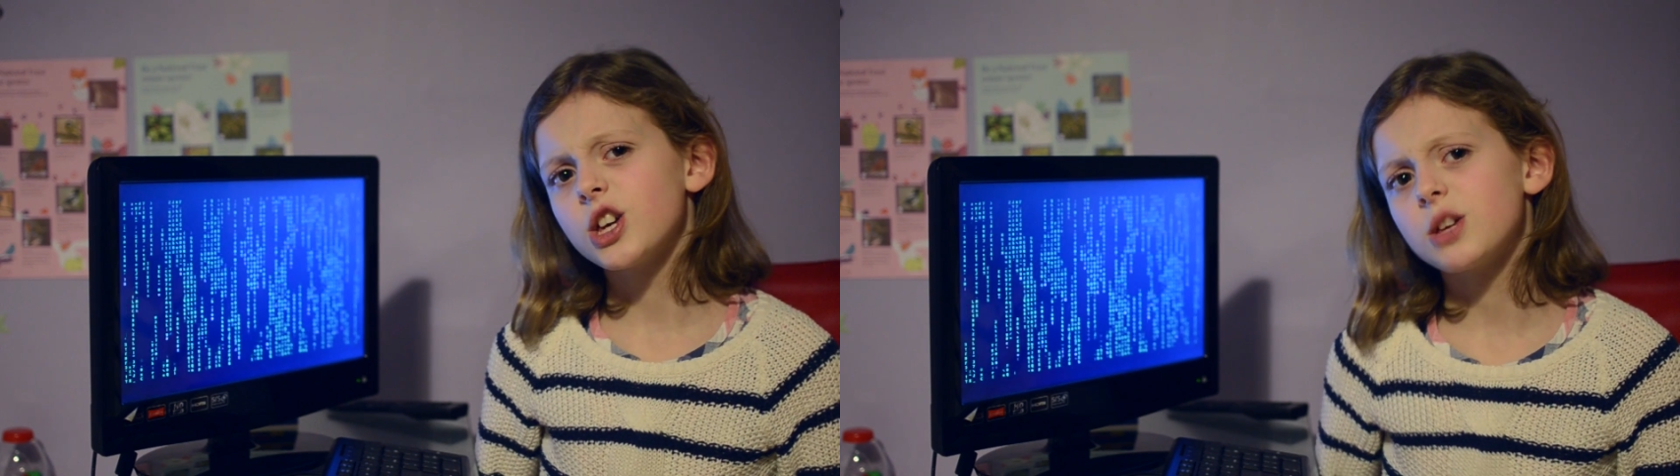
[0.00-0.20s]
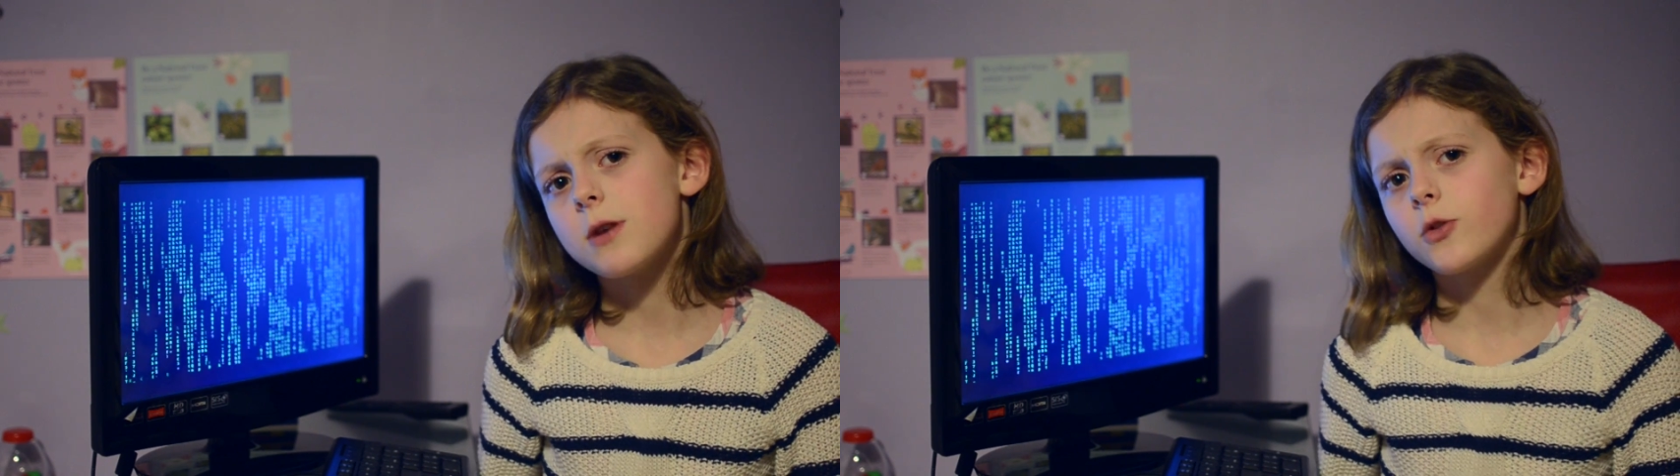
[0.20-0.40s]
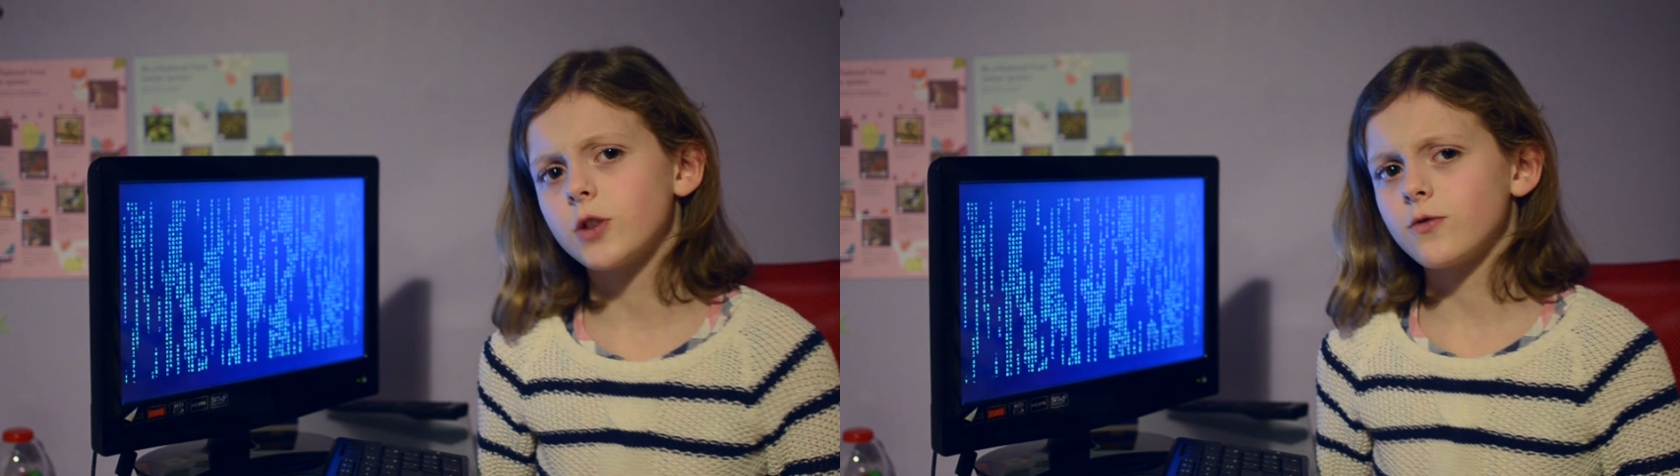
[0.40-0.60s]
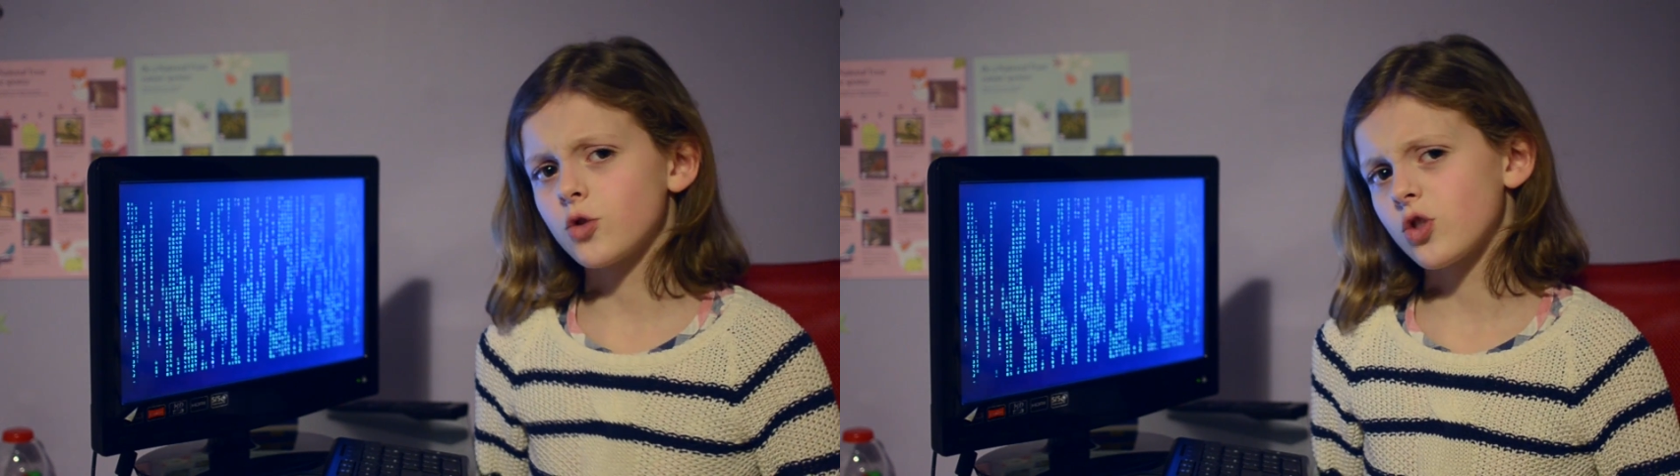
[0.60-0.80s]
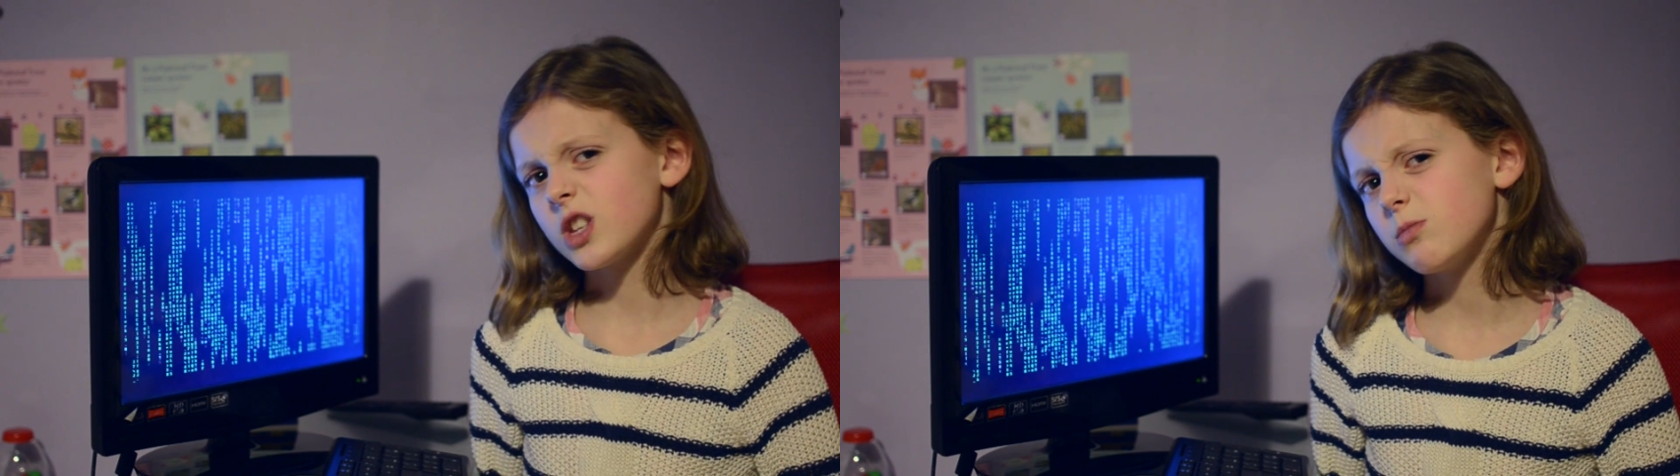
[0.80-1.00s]
you may have got it
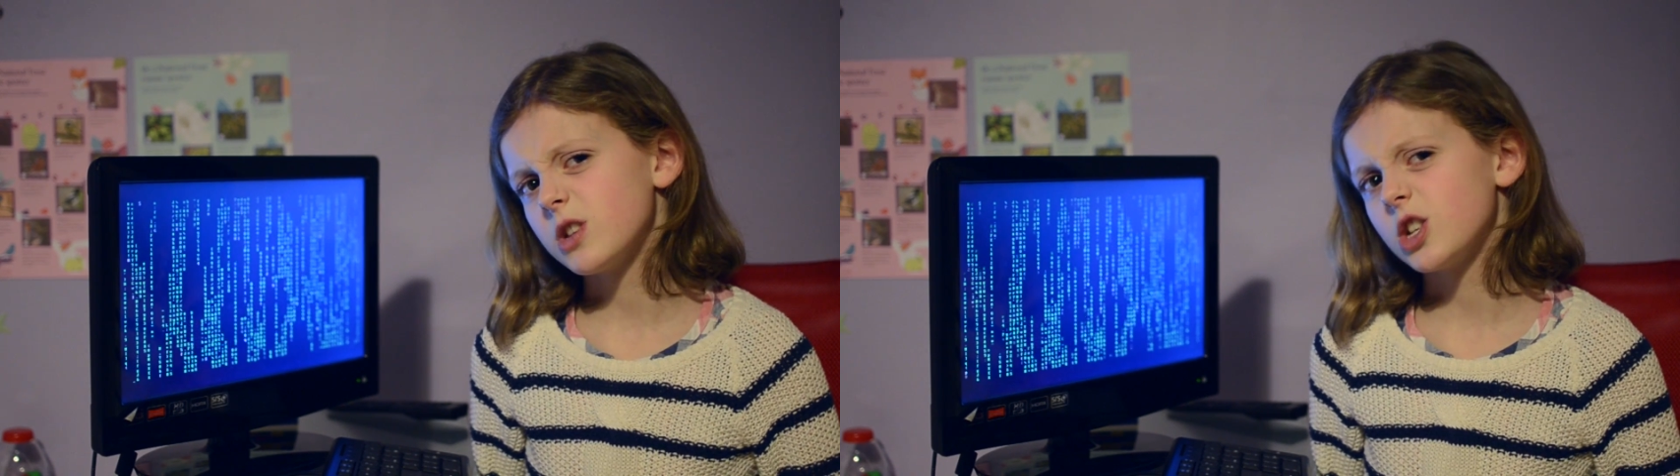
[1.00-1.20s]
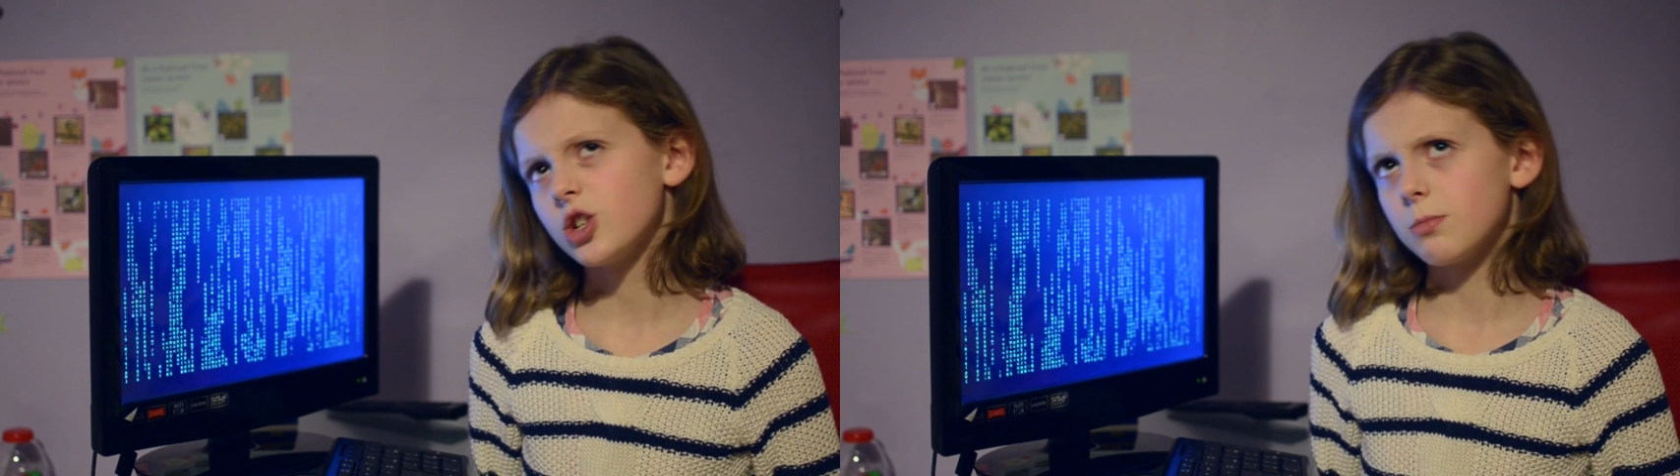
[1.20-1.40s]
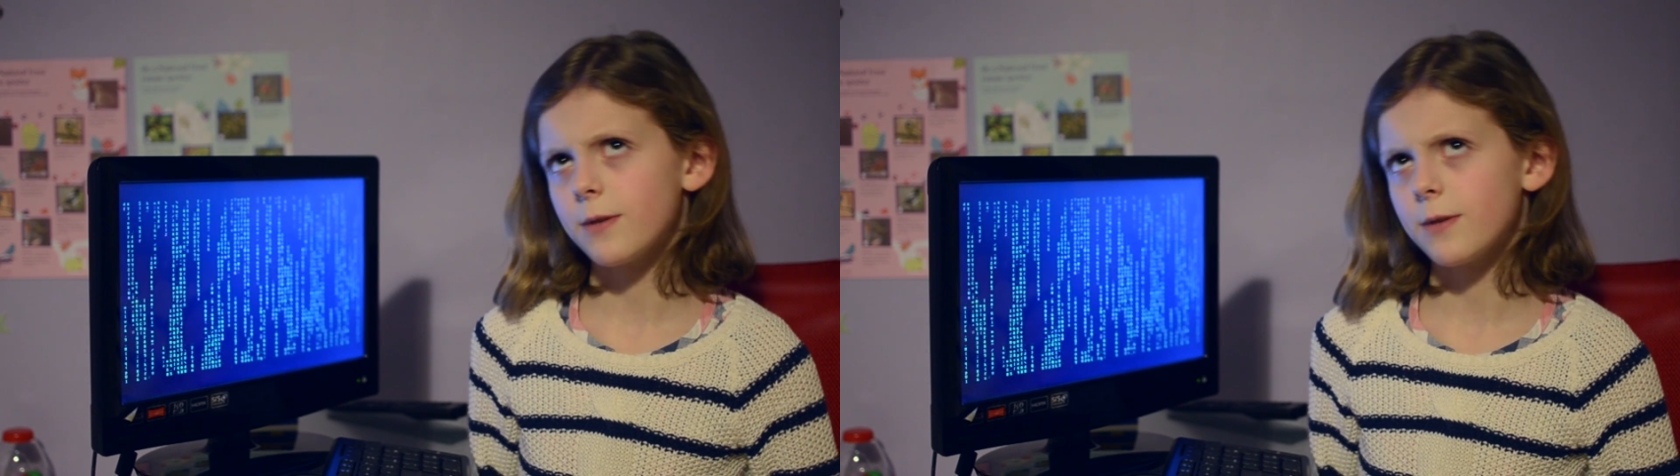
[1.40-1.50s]
for Christmas, your